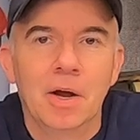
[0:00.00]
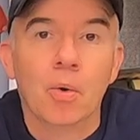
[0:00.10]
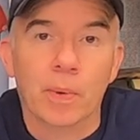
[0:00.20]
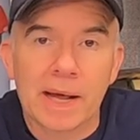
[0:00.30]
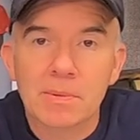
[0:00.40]

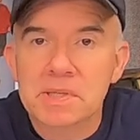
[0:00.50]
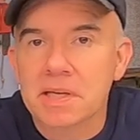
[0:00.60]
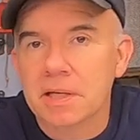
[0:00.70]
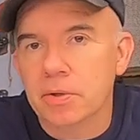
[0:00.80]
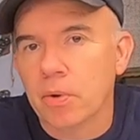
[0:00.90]
When I was a
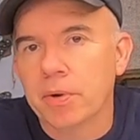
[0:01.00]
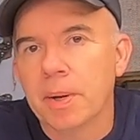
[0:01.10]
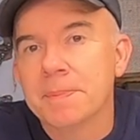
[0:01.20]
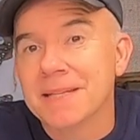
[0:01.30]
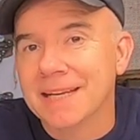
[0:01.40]
kid growing
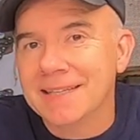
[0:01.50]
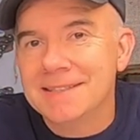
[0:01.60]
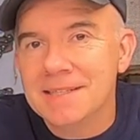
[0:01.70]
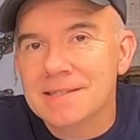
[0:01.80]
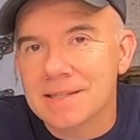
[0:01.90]
up in the
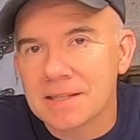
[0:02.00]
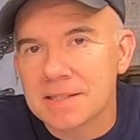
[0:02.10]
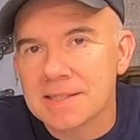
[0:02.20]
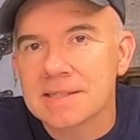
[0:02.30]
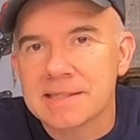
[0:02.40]

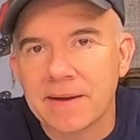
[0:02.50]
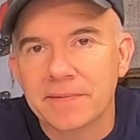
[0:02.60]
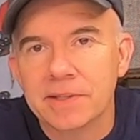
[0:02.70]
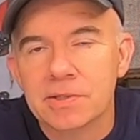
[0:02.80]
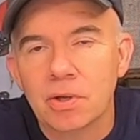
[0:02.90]
1960s
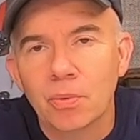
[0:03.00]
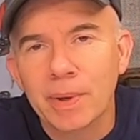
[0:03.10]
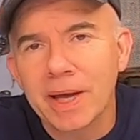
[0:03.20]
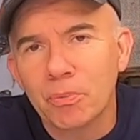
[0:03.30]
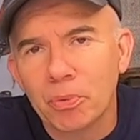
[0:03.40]
and 70s,
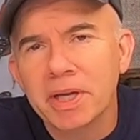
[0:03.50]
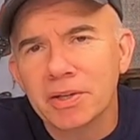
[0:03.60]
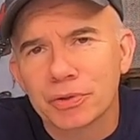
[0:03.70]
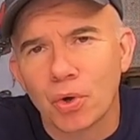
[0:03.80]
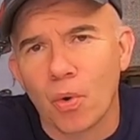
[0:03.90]
we had
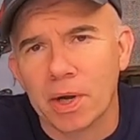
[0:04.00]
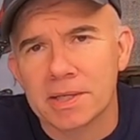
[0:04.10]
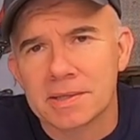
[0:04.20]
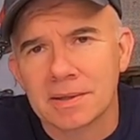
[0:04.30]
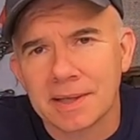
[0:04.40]
real
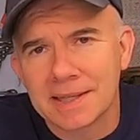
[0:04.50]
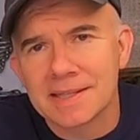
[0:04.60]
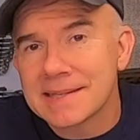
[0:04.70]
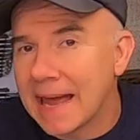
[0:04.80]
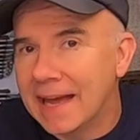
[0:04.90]
toys, like
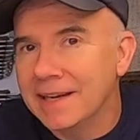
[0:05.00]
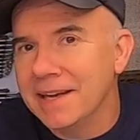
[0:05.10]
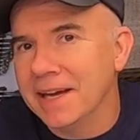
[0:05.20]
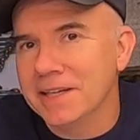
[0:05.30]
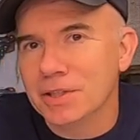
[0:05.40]
this
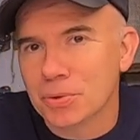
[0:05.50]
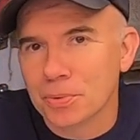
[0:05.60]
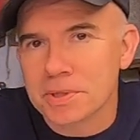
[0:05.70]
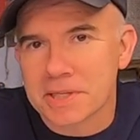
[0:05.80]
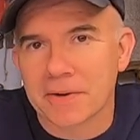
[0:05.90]
Handy Andy
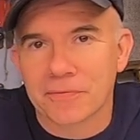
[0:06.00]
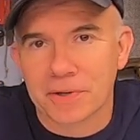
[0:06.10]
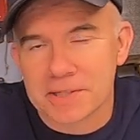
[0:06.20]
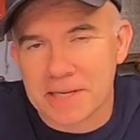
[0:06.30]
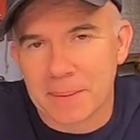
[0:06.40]
tool set,
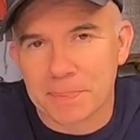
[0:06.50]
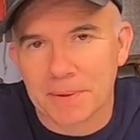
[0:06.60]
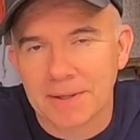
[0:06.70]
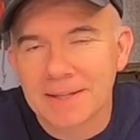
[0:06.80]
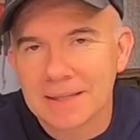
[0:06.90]
for
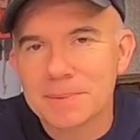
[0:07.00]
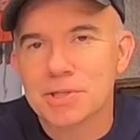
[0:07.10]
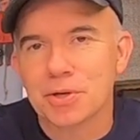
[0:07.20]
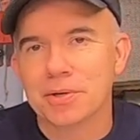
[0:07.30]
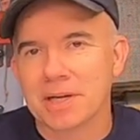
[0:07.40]
example. Let me
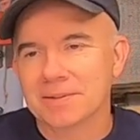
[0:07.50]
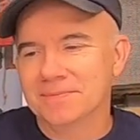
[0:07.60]
show you.